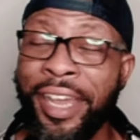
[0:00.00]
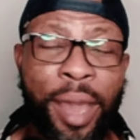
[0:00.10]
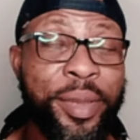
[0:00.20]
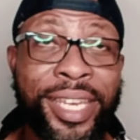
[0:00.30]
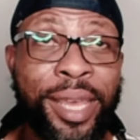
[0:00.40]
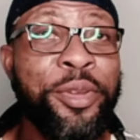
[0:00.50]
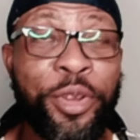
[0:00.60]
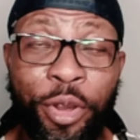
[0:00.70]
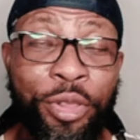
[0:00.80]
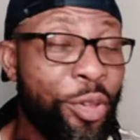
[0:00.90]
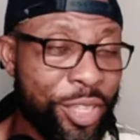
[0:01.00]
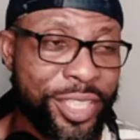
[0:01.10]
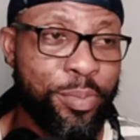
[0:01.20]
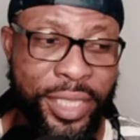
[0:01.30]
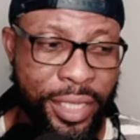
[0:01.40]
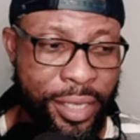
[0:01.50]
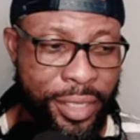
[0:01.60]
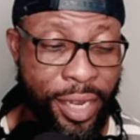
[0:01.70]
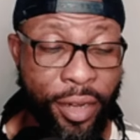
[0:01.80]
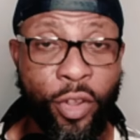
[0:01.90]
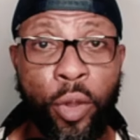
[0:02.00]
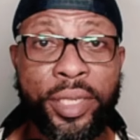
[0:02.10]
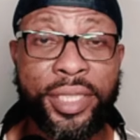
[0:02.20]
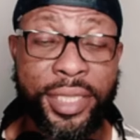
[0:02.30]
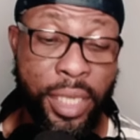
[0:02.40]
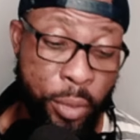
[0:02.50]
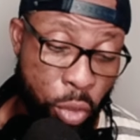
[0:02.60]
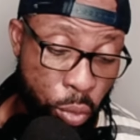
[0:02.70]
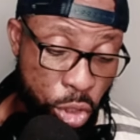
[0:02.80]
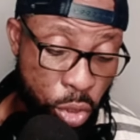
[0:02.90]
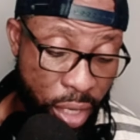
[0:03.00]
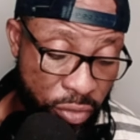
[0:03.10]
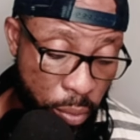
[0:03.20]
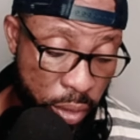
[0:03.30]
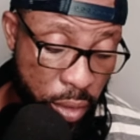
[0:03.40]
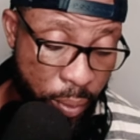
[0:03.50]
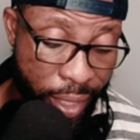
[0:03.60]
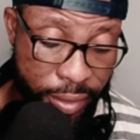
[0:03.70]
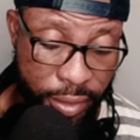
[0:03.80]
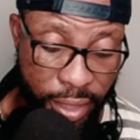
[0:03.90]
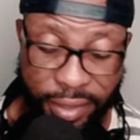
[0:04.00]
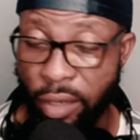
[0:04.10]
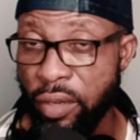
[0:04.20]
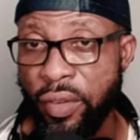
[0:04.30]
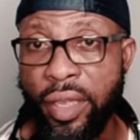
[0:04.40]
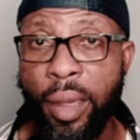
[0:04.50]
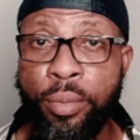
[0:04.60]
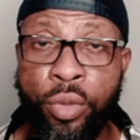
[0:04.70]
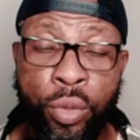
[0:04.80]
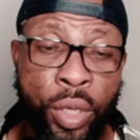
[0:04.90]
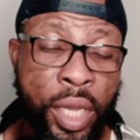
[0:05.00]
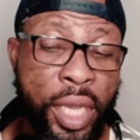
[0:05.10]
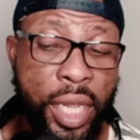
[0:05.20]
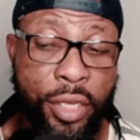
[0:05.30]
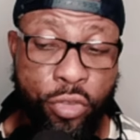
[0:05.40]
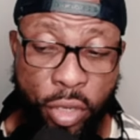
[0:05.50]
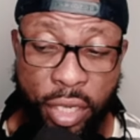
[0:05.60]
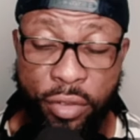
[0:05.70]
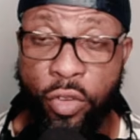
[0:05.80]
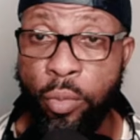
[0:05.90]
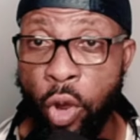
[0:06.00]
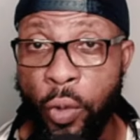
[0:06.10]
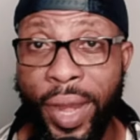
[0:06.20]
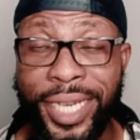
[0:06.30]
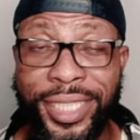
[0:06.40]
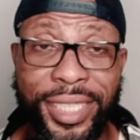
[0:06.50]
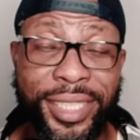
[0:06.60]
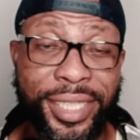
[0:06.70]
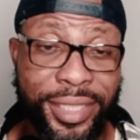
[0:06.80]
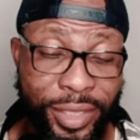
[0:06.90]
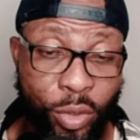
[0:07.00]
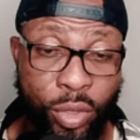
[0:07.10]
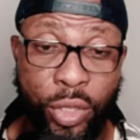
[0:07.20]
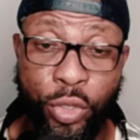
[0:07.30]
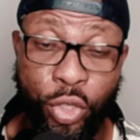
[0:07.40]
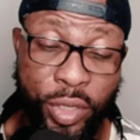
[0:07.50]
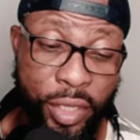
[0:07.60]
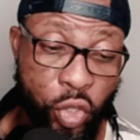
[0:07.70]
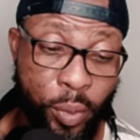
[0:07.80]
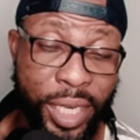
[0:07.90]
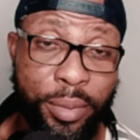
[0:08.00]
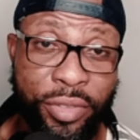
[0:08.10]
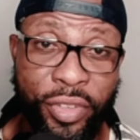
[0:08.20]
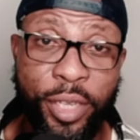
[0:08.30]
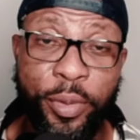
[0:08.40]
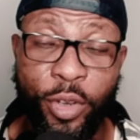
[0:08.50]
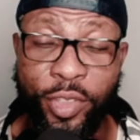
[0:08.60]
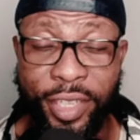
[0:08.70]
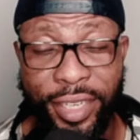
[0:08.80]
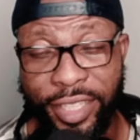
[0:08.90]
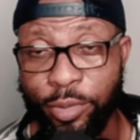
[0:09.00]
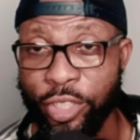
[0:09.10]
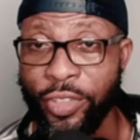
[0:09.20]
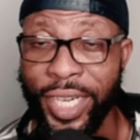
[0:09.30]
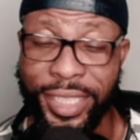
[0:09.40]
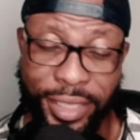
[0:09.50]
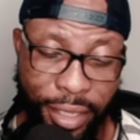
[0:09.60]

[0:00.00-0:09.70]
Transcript: I mean, let me know your thoughts, basically, down in the comment section. Let me know what you'd like for me to react to next. I'll definitely come through and do the need for more reactions such as this on the way. So stay tuned. My name is Philip, and on to the next video reaction.